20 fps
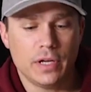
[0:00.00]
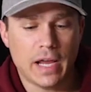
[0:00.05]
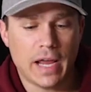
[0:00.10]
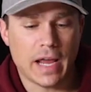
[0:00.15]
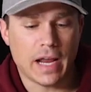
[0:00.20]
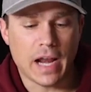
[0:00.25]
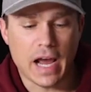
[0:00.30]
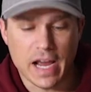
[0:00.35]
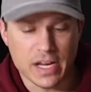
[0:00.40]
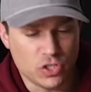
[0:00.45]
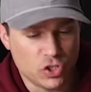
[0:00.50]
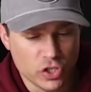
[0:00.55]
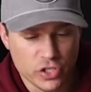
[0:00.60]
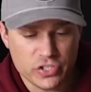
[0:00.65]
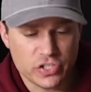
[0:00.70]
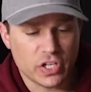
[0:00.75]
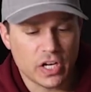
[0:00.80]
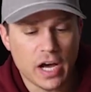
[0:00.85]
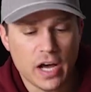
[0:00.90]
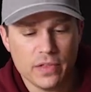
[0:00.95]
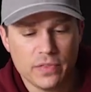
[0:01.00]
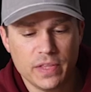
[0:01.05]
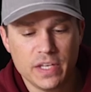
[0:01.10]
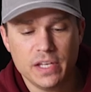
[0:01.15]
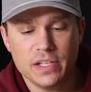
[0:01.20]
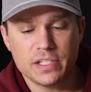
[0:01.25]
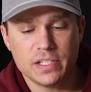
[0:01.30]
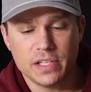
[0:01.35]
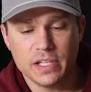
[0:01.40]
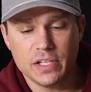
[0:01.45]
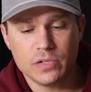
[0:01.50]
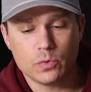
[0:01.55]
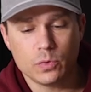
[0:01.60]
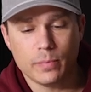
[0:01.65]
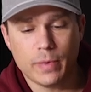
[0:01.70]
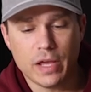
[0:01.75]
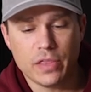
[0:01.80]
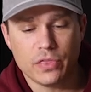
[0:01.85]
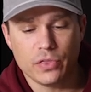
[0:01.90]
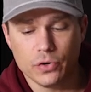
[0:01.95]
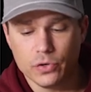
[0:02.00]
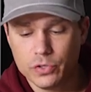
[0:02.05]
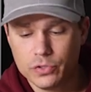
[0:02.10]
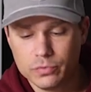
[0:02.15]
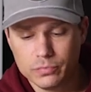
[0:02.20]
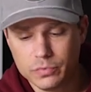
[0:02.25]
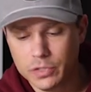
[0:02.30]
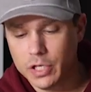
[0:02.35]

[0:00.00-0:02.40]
and I just got these, and these were my third,